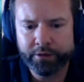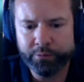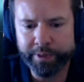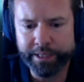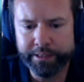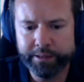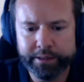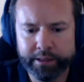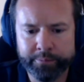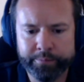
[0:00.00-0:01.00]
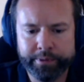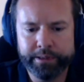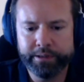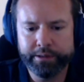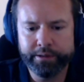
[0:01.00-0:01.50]
We
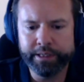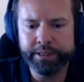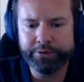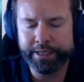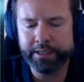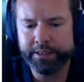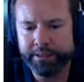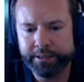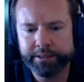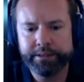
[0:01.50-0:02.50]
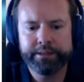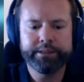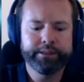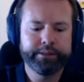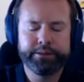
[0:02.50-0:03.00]
indirectly
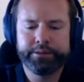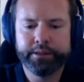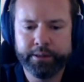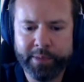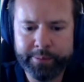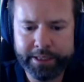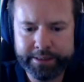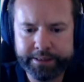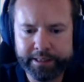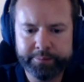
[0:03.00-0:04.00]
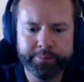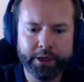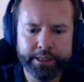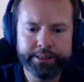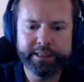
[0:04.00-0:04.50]
update state
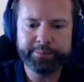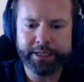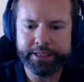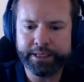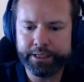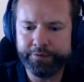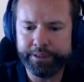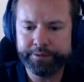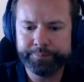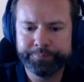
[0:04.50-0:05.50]
by dispatching an event.